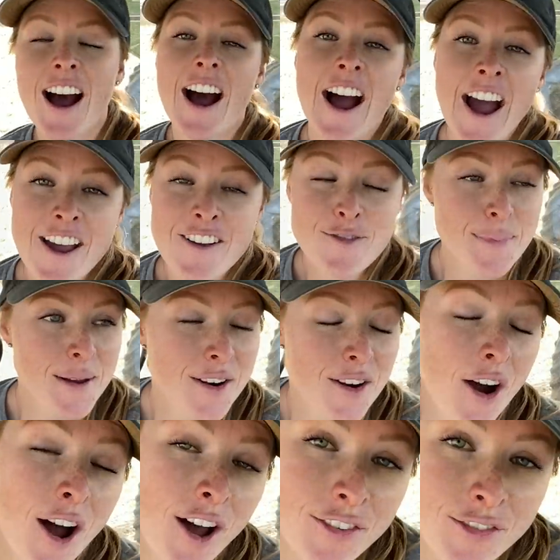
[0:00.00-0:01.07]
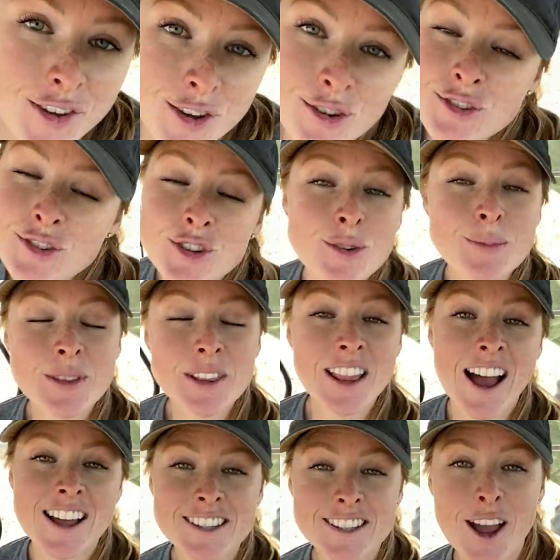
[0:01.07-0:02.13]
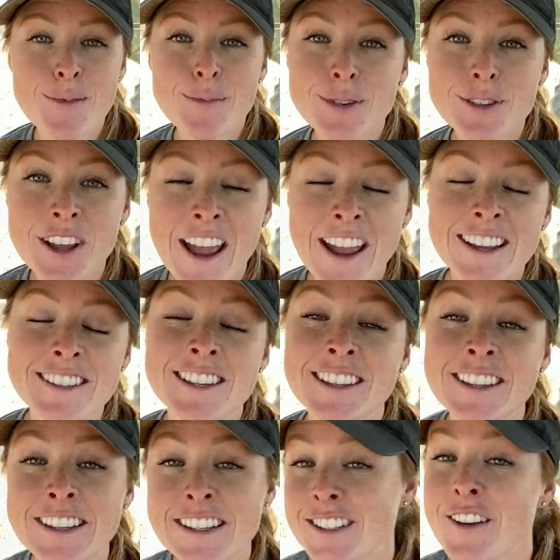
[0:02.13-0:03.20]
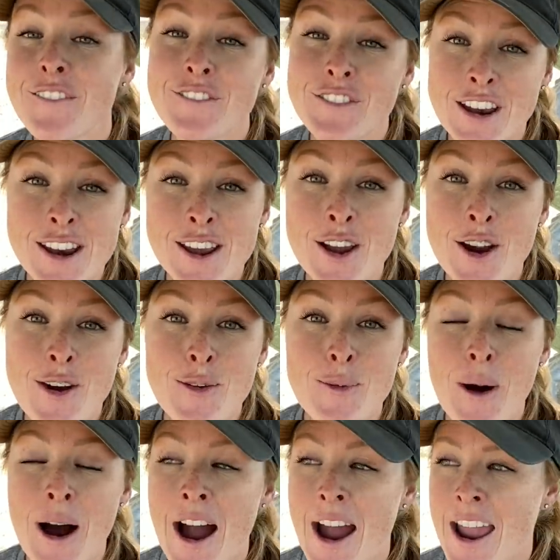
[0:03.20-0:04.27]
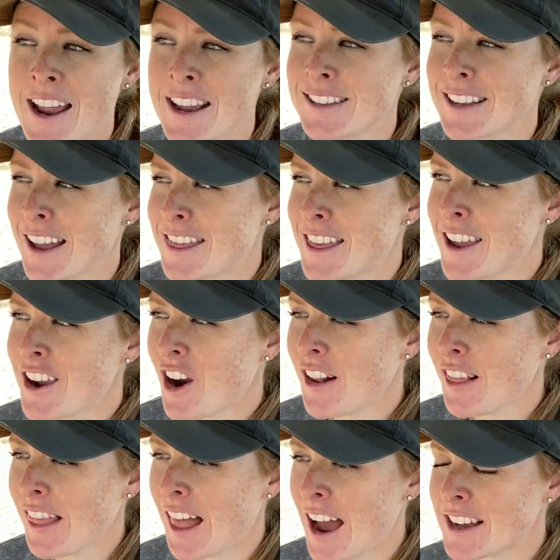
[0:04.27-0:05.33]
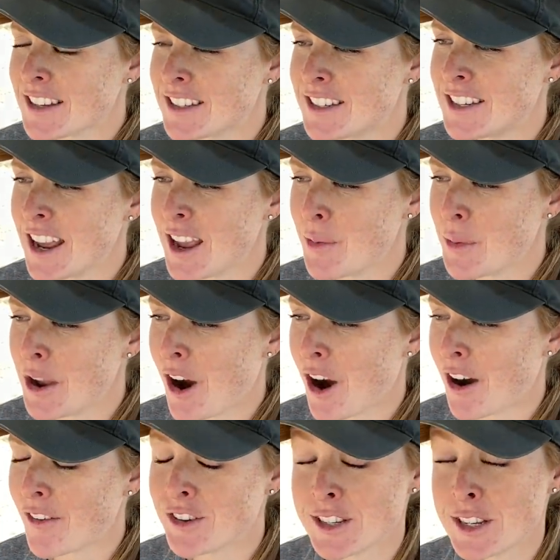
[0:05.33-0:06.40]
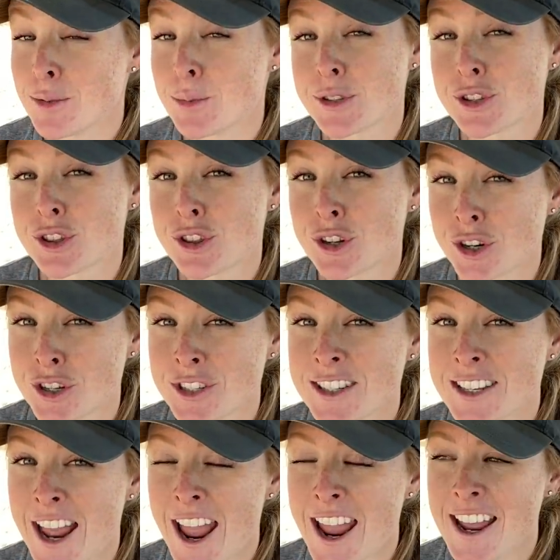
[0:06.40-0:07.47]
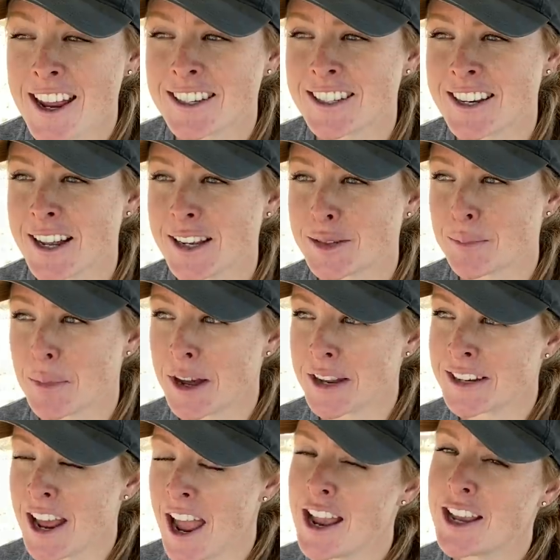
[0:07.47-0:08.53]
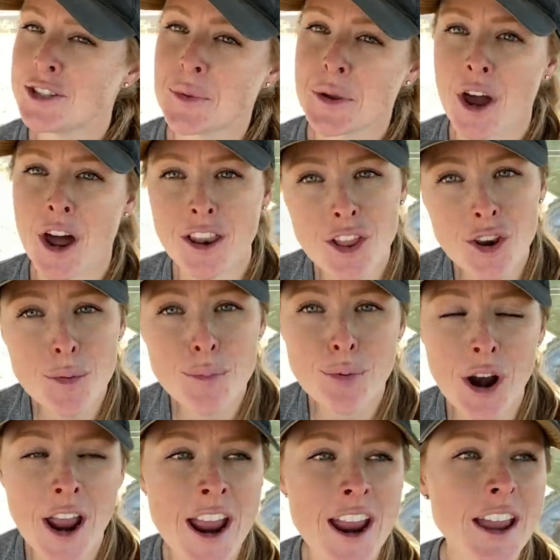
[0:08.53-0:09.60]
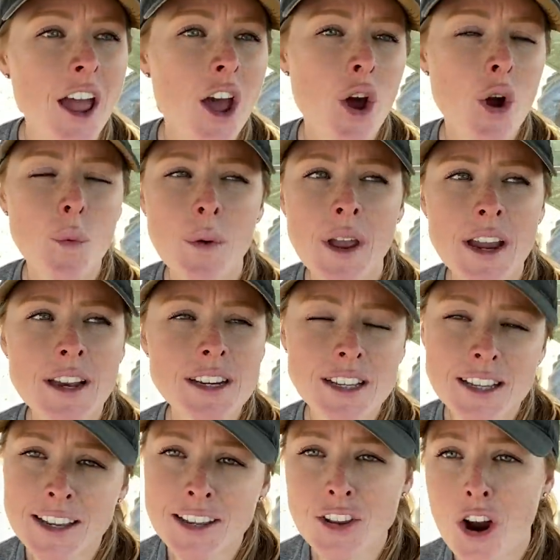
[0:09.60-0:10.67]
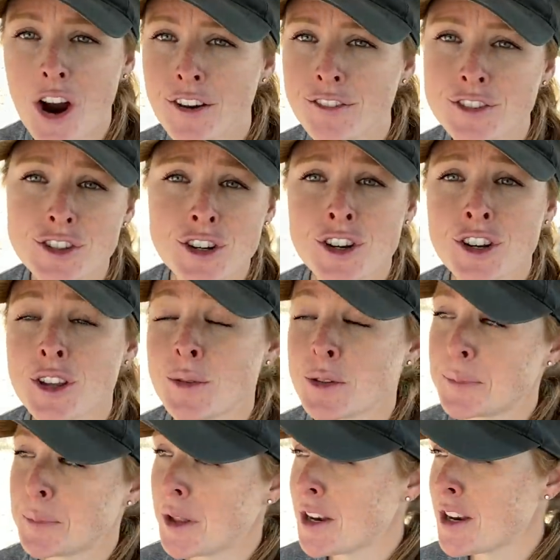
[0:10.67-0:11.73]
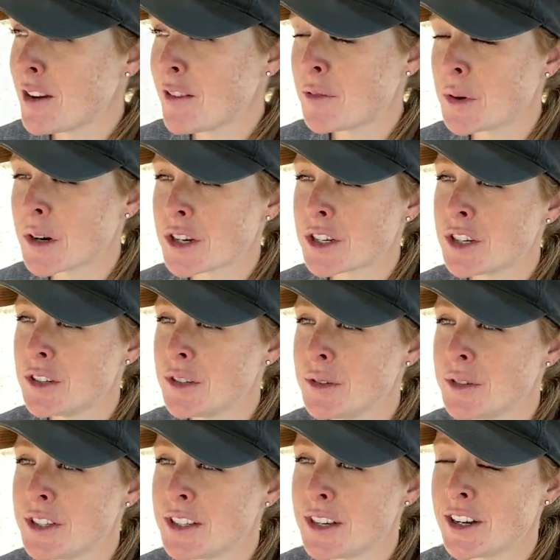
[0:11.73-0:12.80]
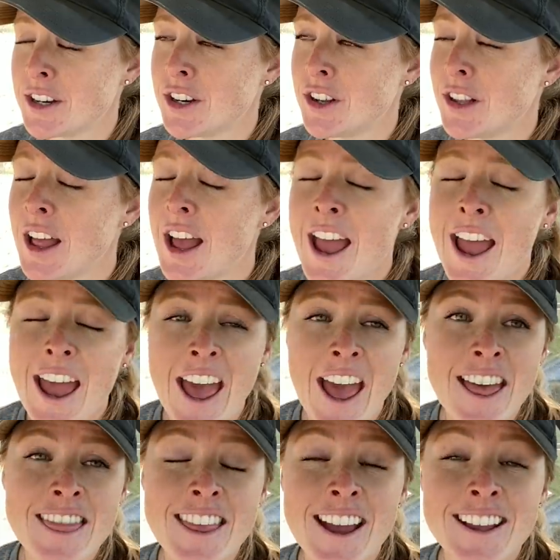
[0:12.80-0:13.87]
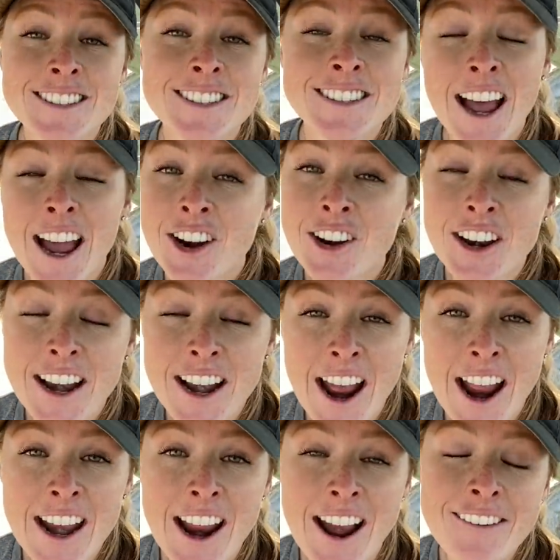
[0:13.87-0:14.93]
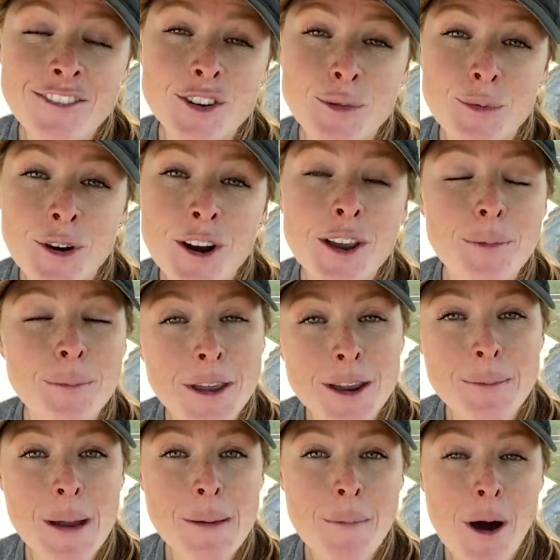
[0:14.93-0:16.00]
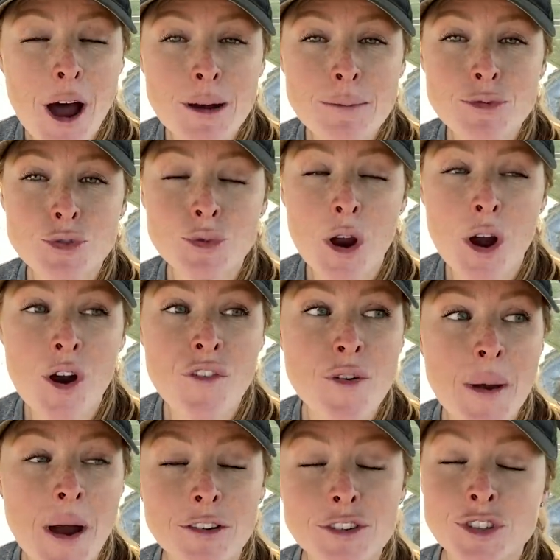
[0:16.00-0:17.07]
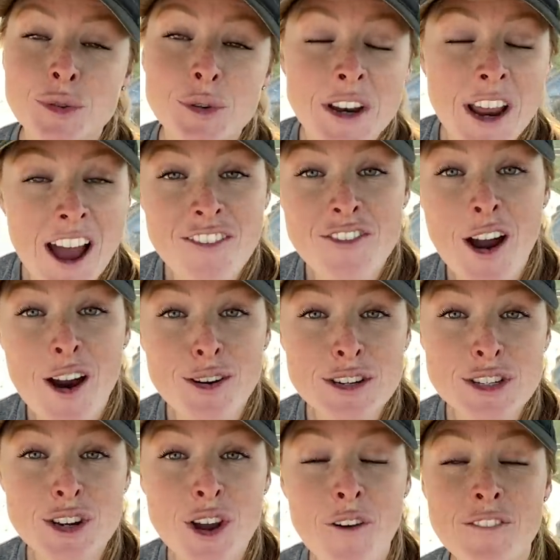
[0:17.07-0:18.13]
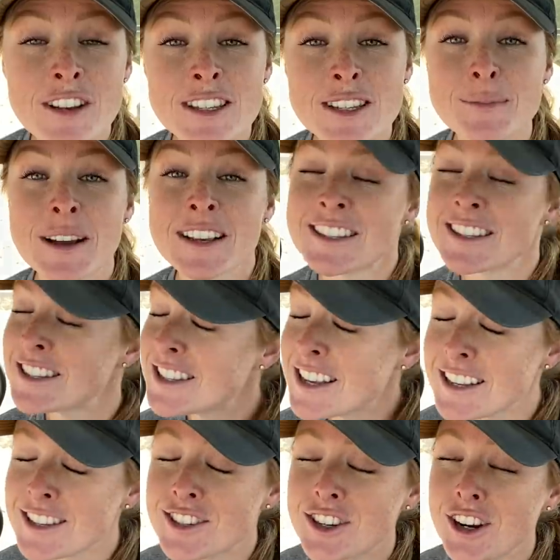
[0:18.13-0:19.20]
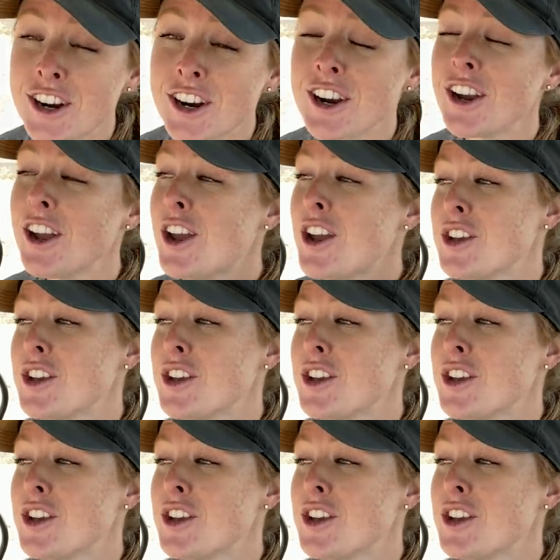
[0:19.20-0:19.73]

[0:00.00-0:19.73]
I've been off YouTube the last couple days, at least video wise. I think our last day we harvested was Thursday and today's Monday, so we got a little break. We had to clean the harvester. There was plenty of work to do still. And then Saturday night after work, me and my mom drove about two and a half hours to go visit my sister.